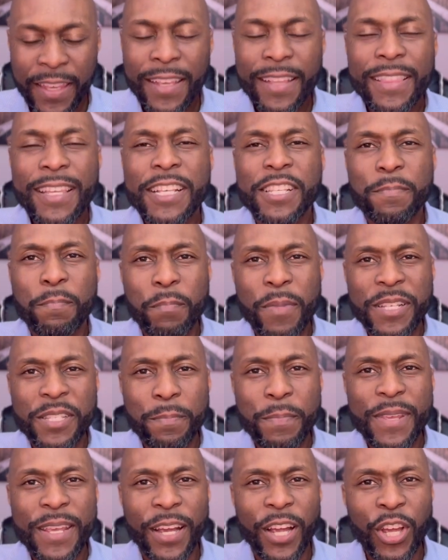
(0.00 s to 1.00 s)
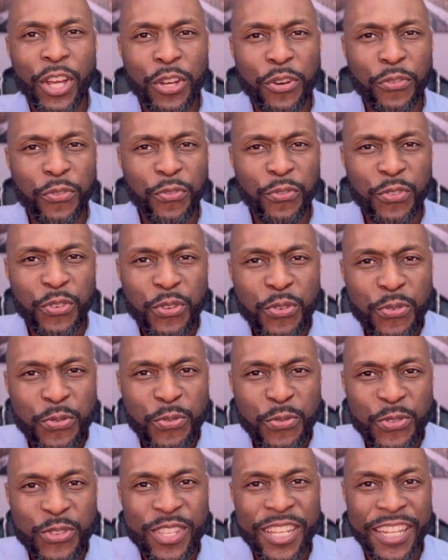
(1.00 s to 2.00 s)
This must be a
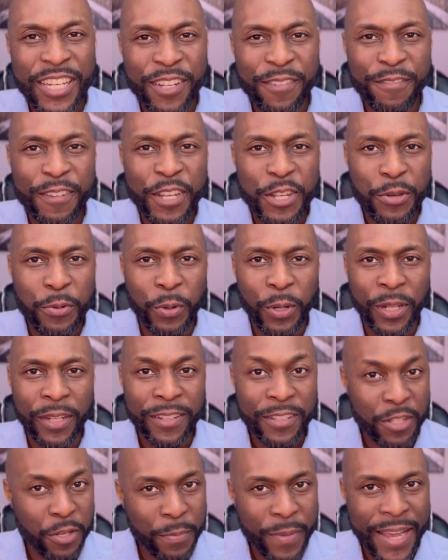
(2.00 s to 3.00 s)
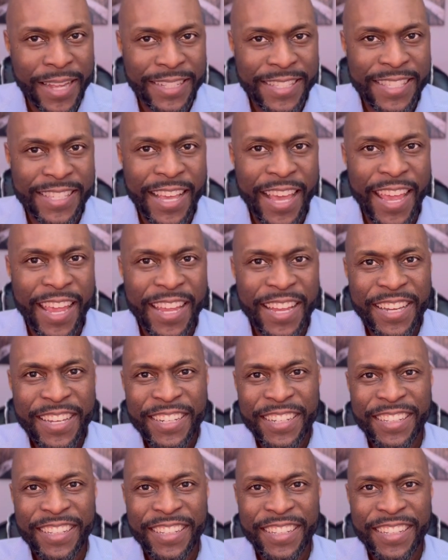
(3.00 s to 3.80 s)
confused individual, you might say.